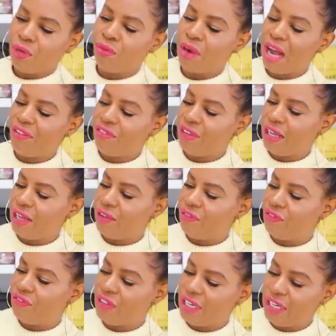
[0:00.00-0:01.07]

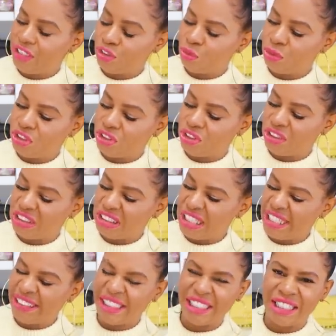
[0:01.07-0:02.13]
raffia finish, which is just
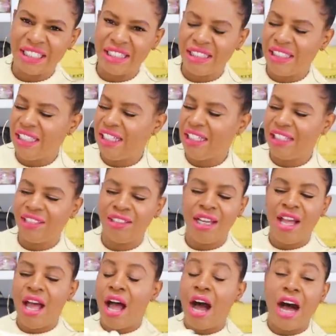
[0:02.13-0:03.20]
nice and clean. And
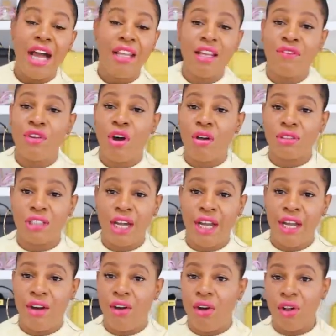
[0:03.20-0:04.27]
I love Cult
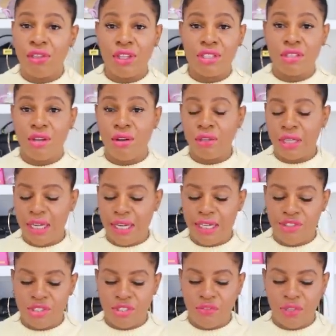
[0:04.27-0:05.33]
Gaia, all things Cult Gaia.
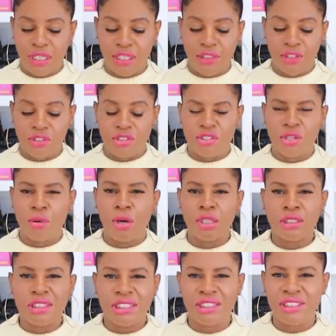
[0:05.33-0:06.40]
I just feel like they're so
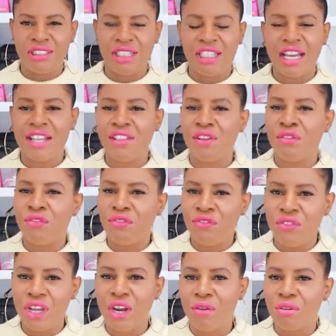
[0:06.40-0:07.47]
artistic and they're
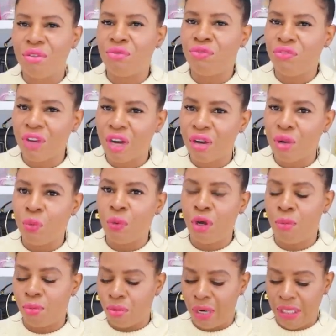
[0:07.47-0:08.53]
very, very
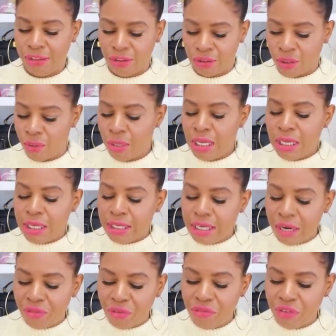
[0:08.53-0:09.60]
well priced. So
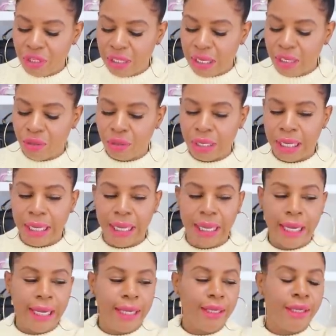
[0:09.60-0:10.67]
never feel like, okay,
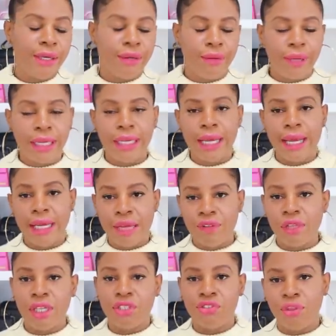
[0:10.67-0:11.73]
I, you know, I can't
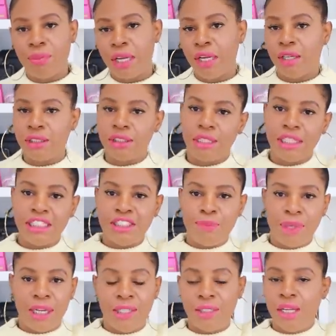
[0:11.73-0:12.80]
have a luxury bag until I
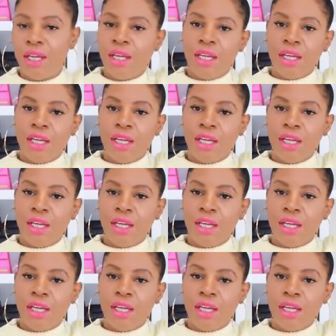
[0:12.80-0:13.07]
spend,